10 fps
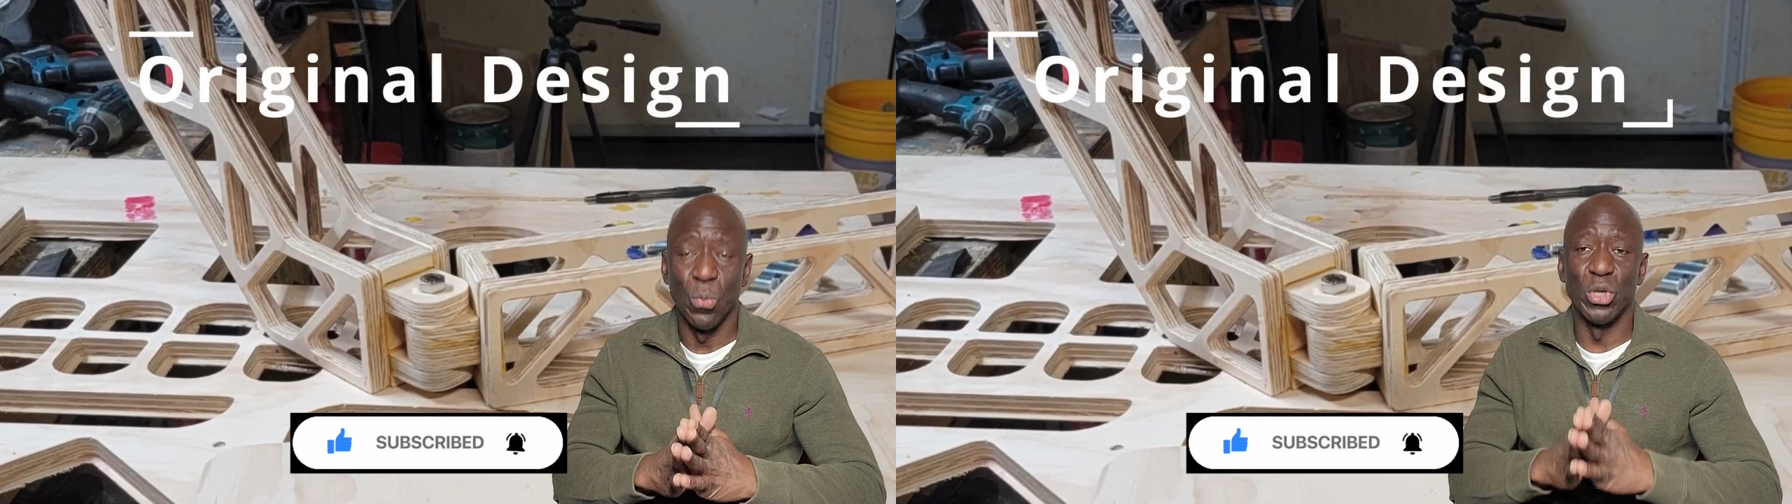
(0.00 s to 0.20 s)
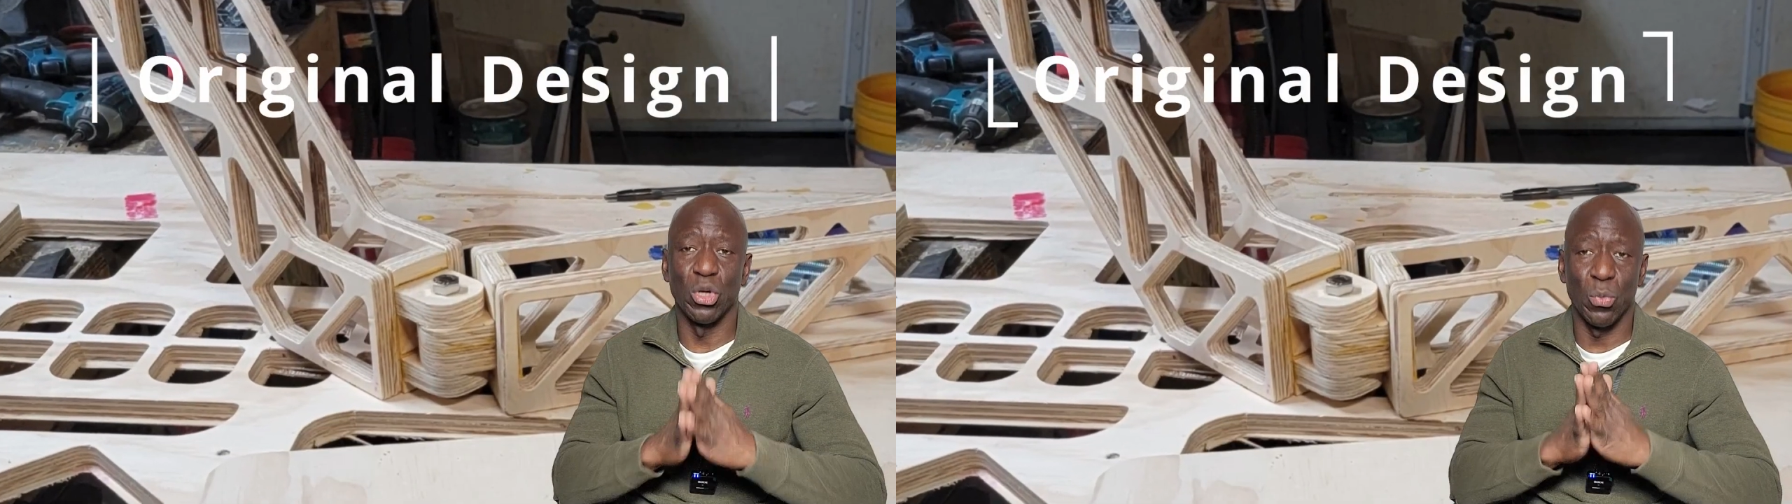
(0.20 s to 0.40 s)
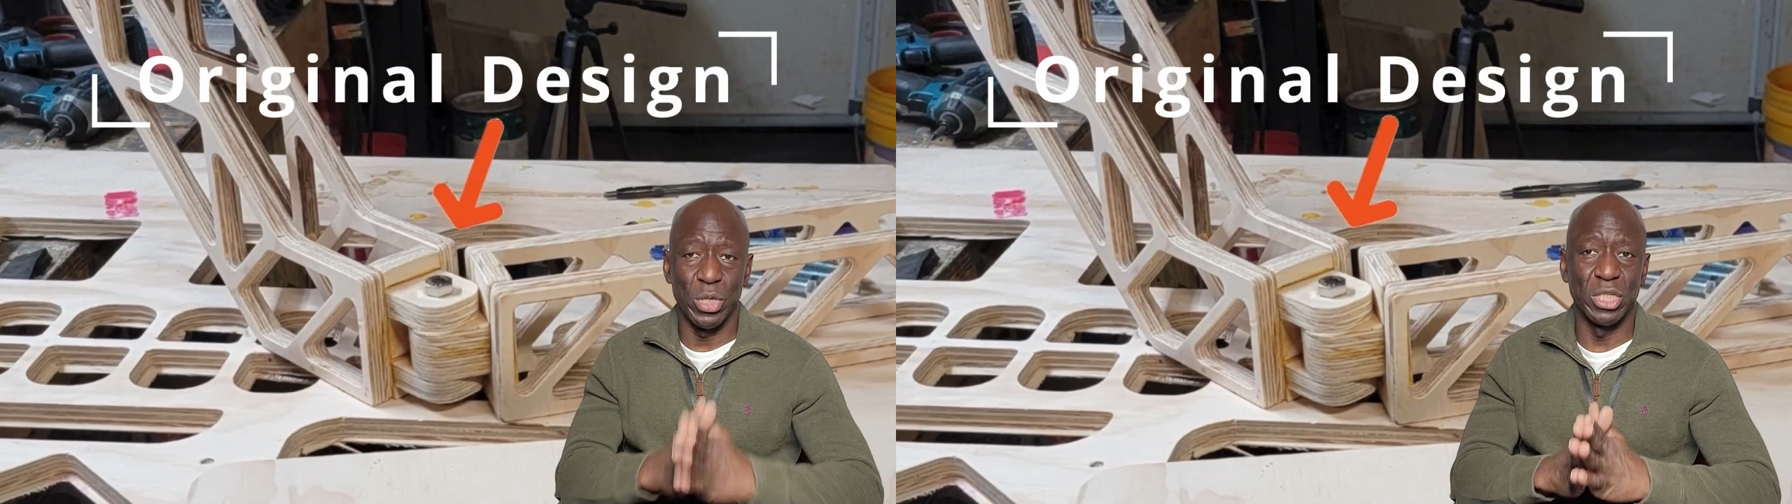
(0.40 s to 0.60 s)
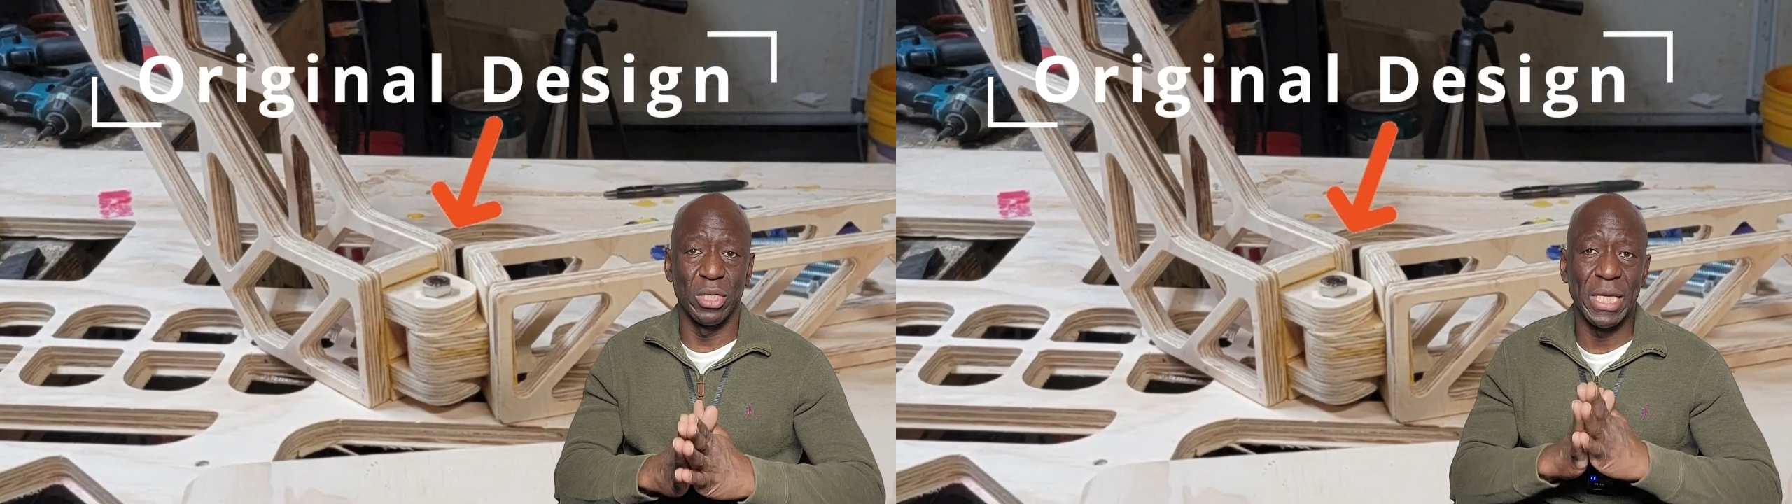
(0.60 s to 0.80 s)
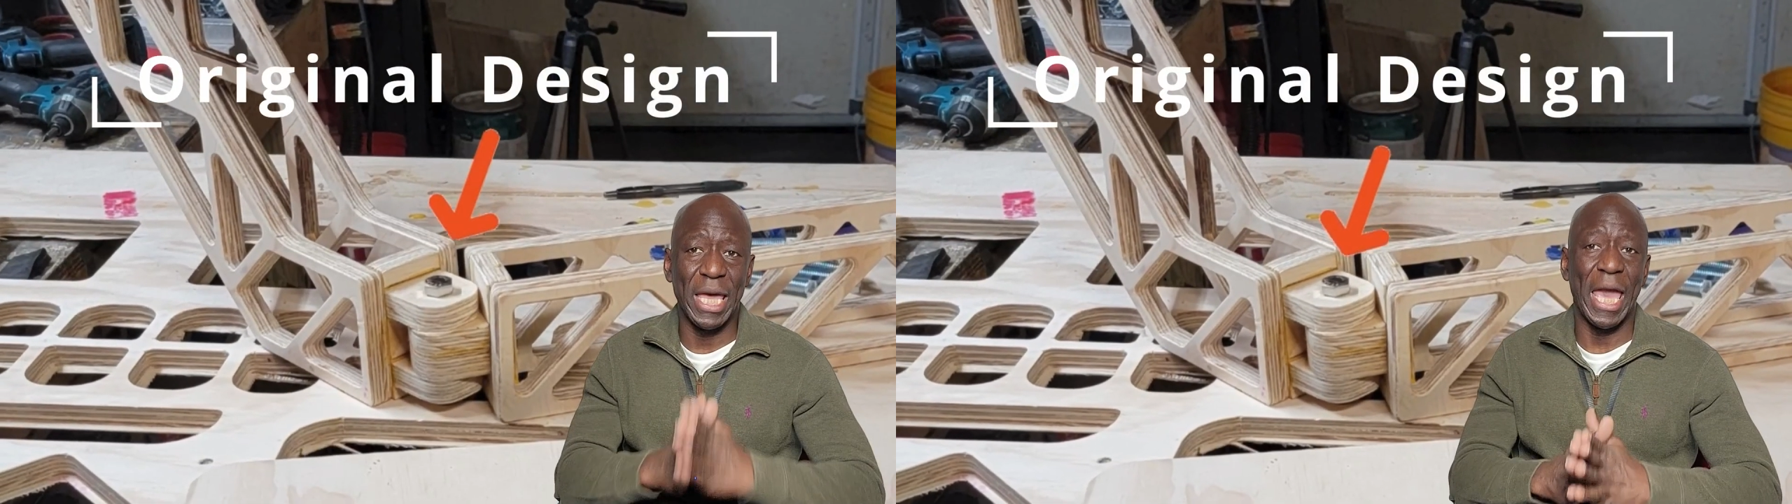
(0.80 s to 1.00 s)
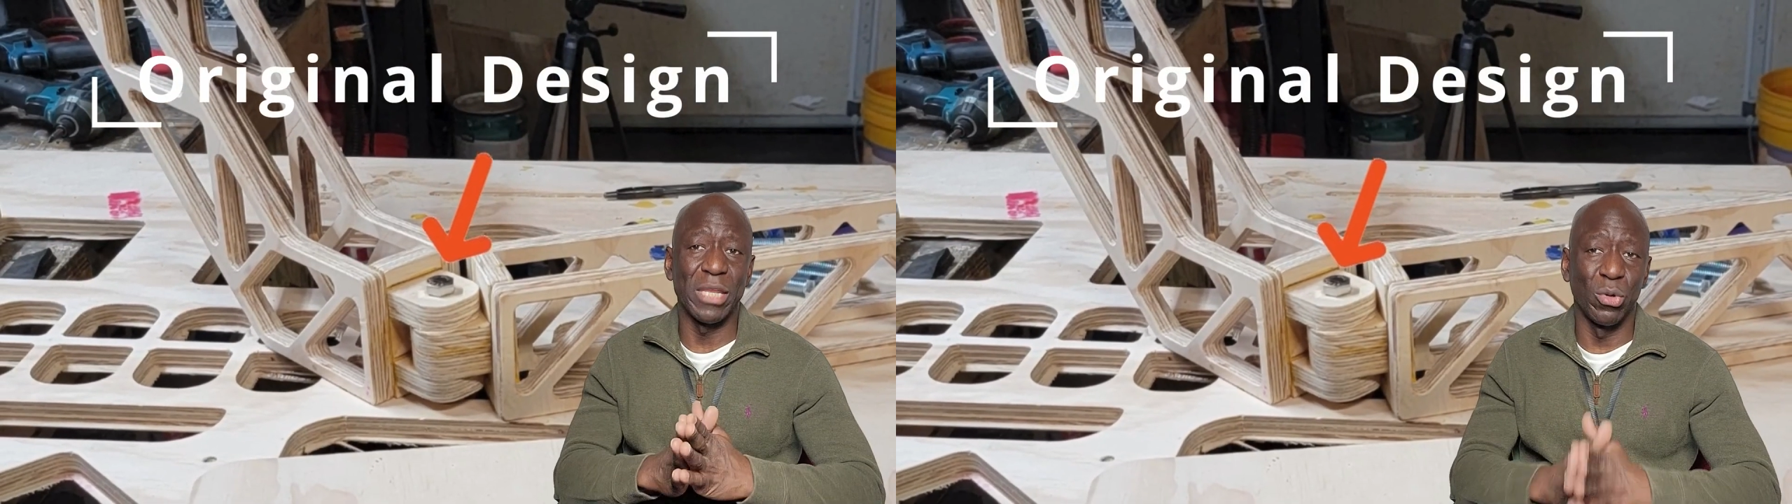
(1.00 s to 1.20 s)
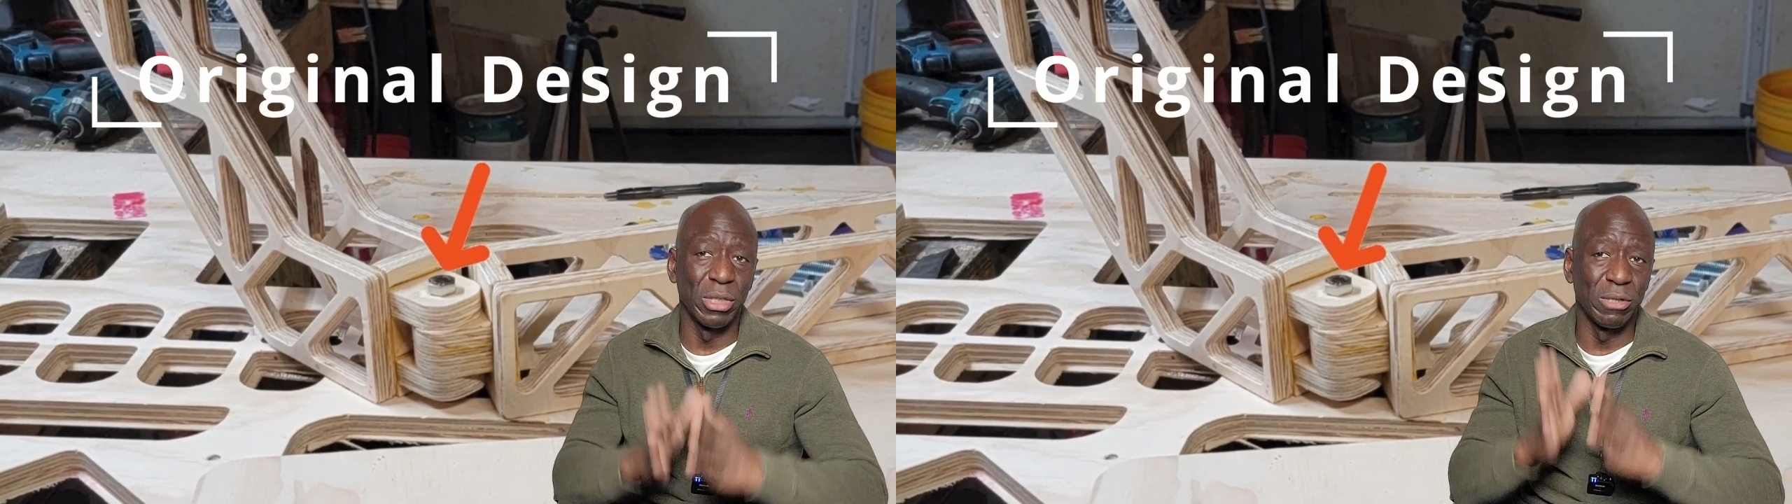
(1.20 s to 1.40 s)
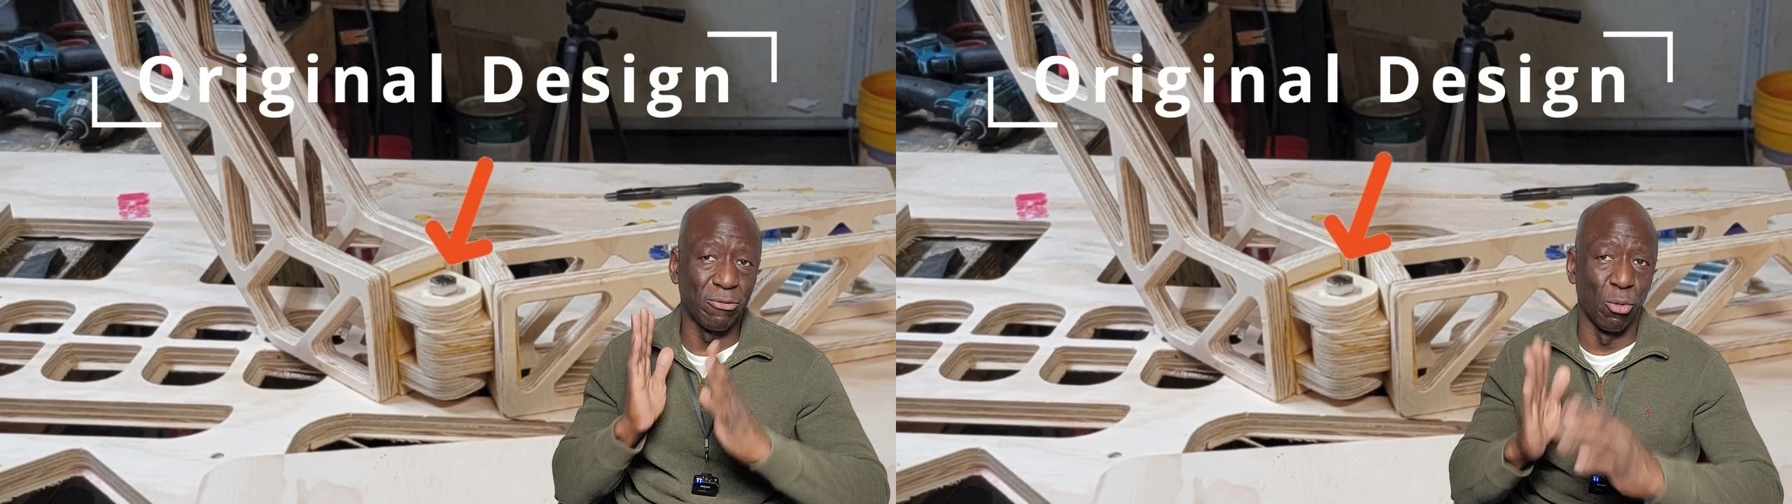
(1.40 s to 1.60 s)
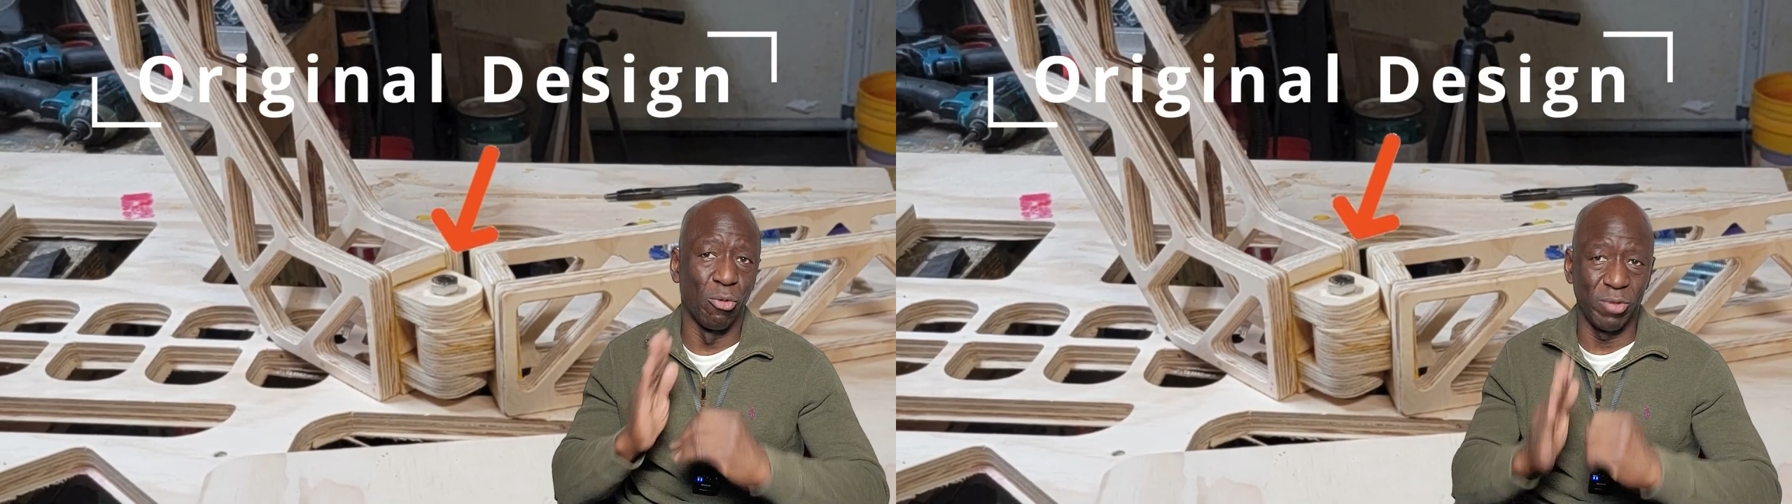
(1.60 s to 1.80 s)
which originally had only 4